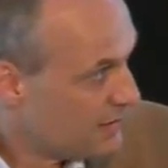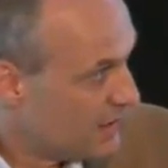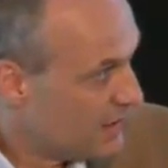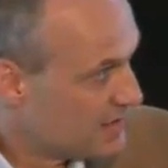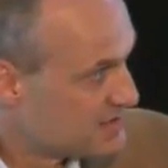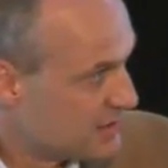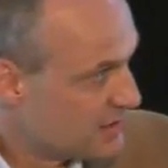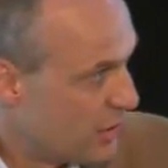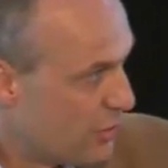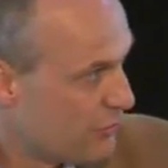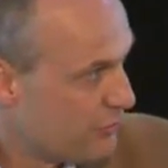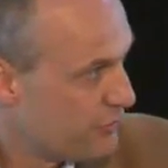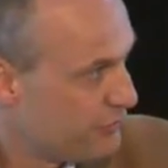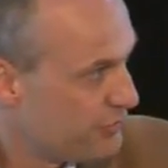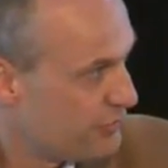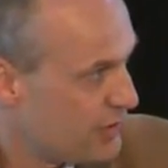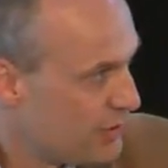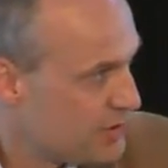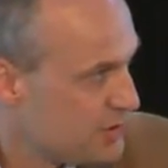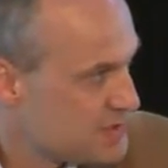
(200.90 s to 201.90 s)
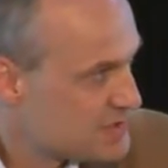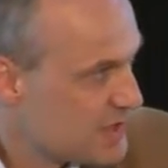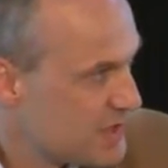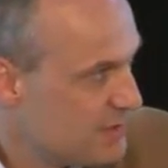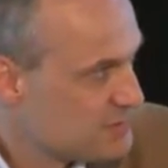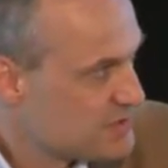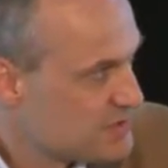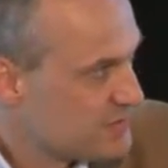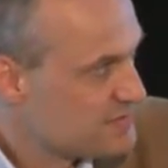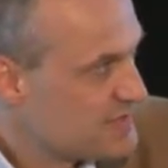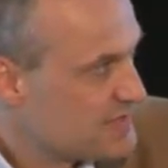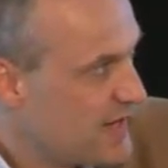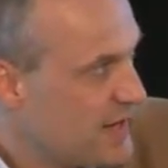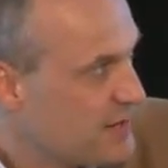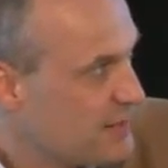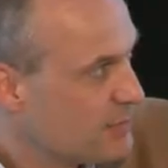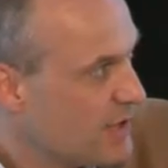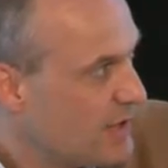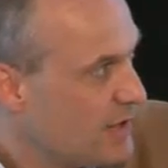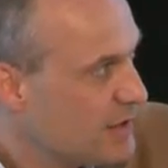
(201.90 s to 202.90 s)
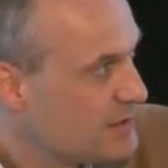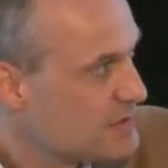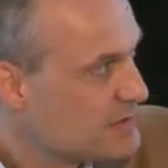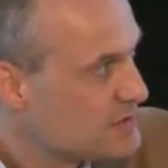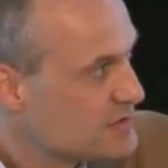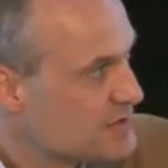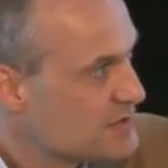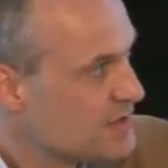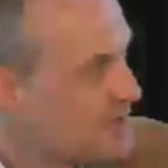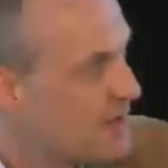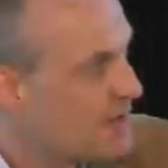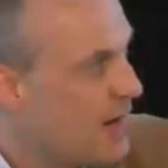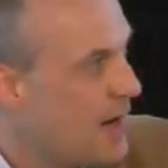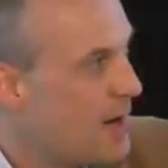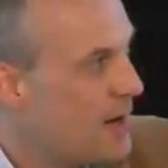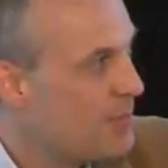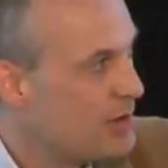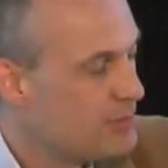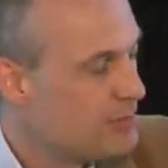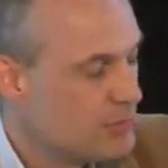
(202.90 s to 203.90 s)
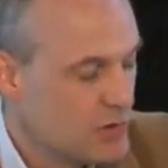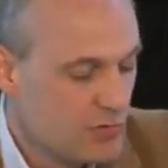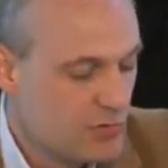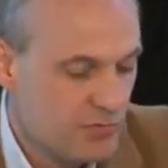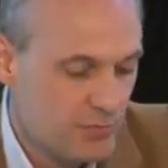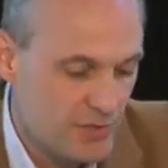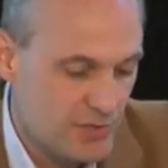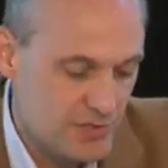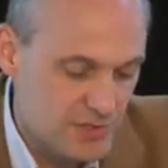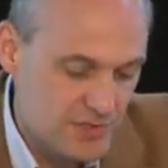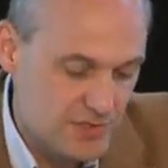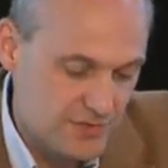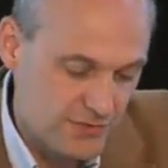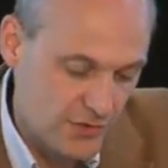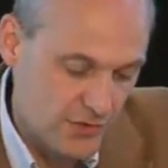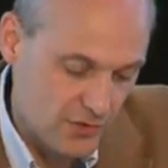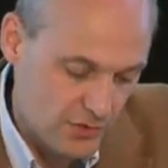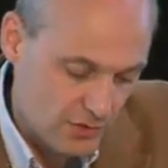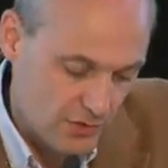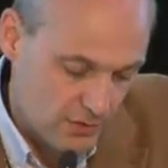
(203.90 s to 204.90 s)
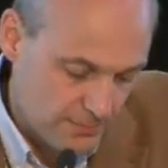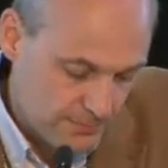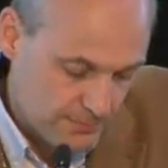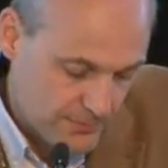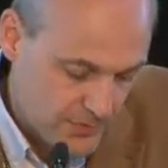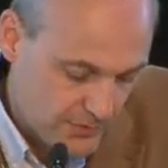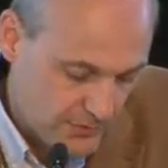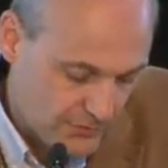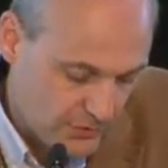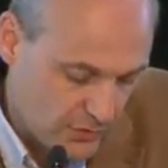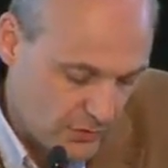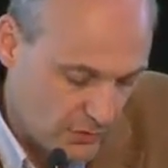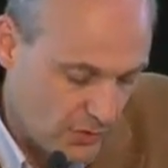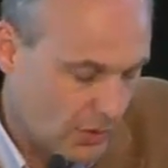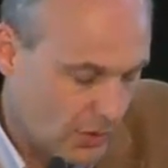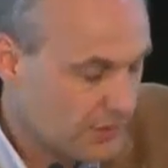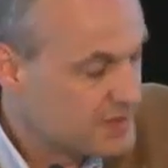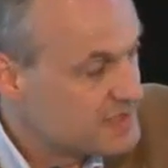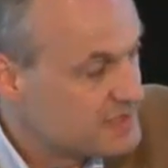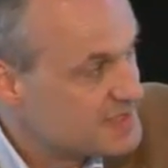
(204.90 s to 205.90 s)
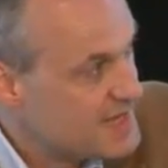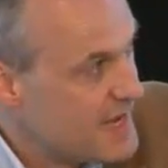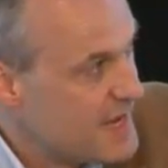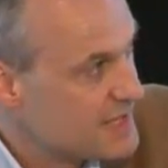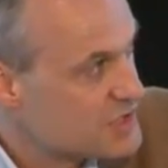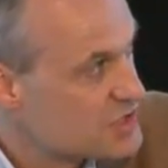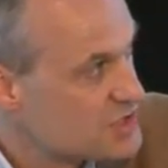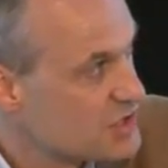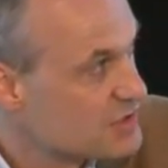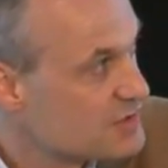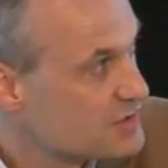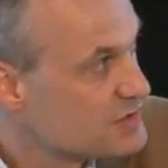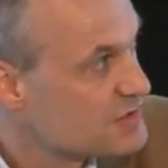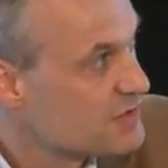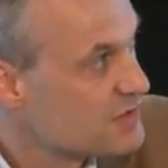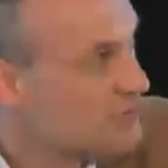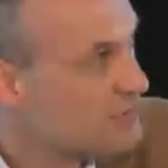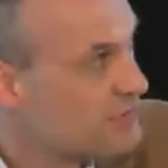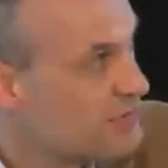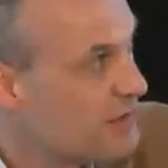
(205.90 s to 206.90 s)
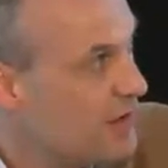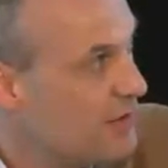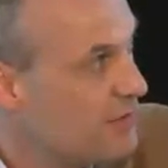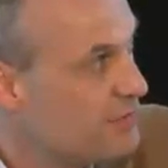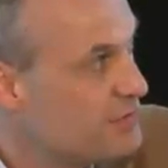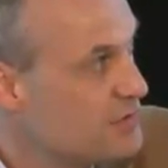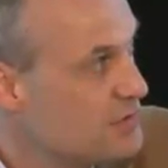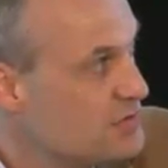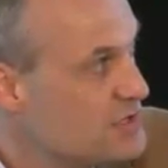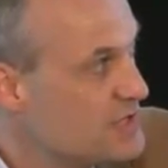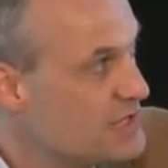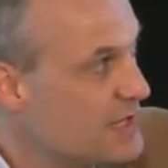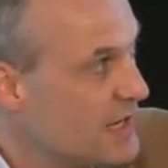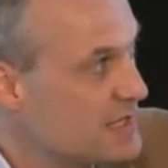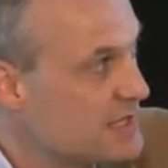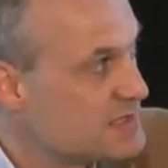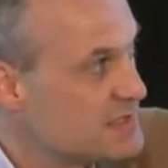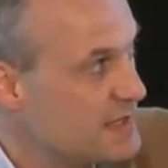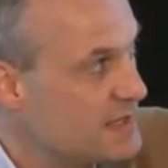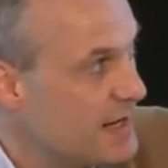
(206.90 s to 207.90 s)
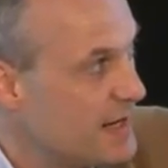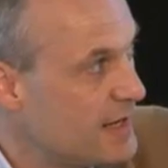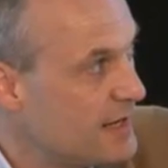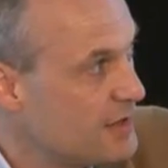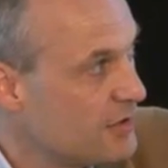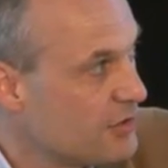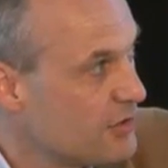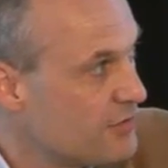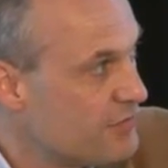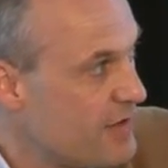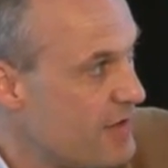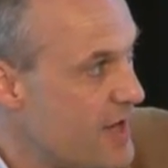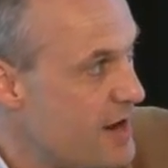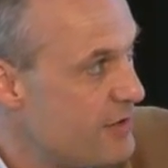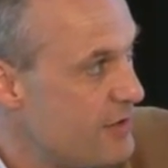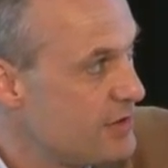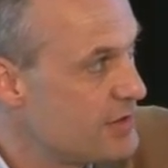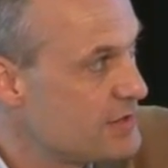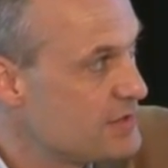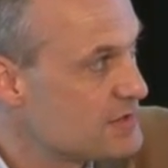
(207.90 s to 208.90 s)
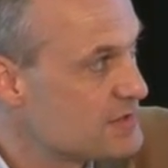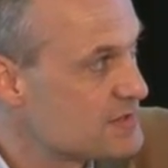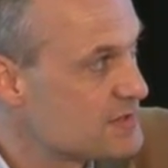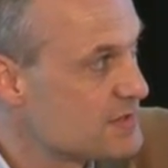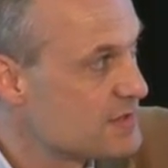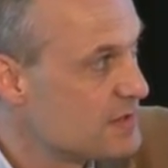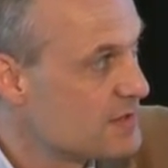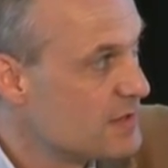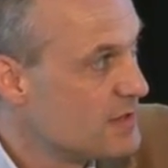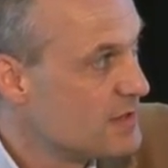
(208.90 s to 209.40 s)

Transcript: As an overview in terms of timelines um, and movements for, for or detections of, of UG99 or the variants,